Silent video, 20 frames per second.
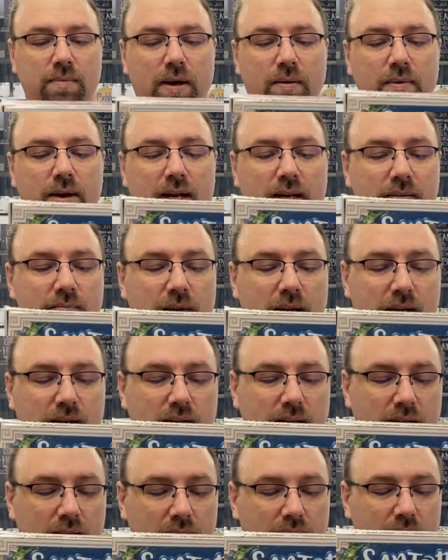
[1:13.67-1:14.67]
I recommend
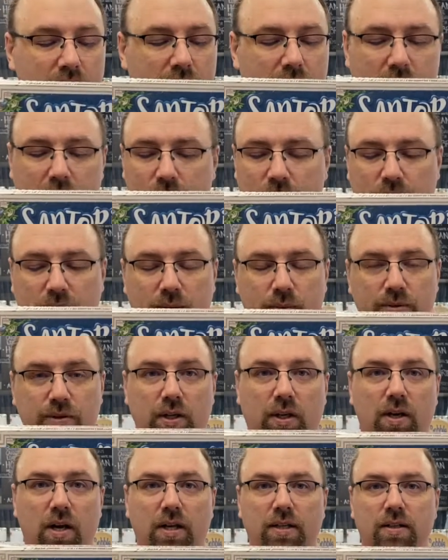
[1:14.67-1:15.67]
playing with the
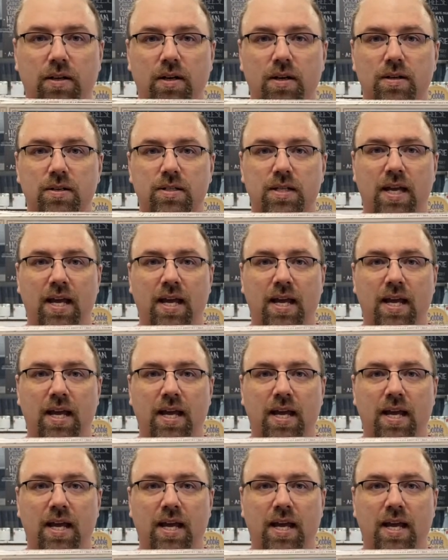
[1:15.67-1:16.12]
god cards.